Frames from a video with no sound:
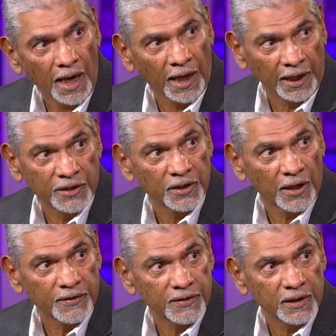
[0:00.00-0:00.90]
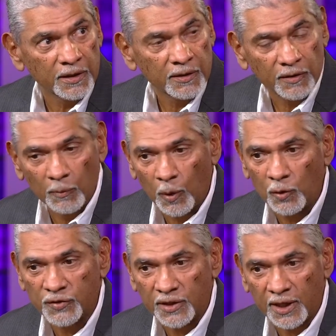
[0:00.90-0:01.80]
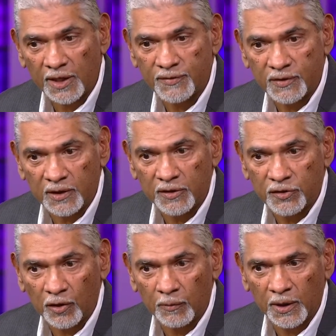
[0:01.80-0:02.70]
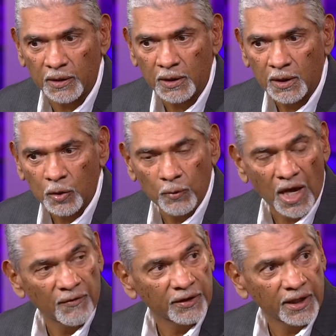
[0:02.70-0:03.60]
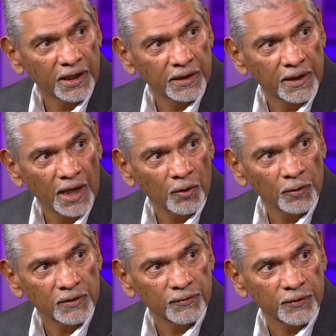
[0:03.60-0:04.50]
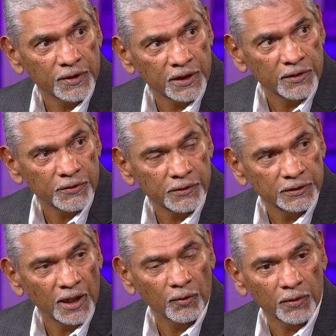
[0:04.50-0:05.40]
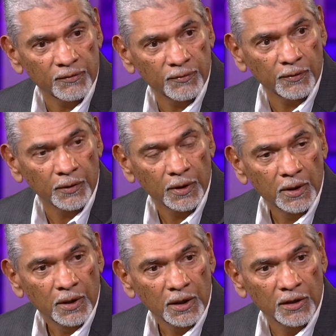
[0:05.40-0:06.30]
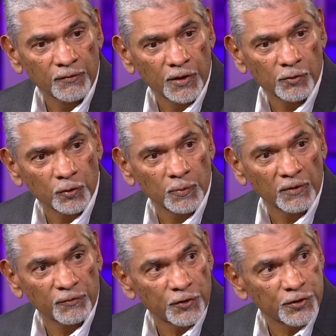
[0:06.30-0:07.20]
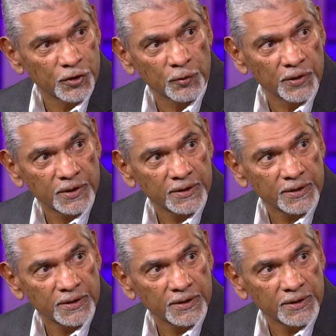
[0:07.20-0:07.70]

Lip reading: at HISD. Mm-hmm. The most that I've seen, a gentleman who advocated not only for teachers, not only for individuals, but for students.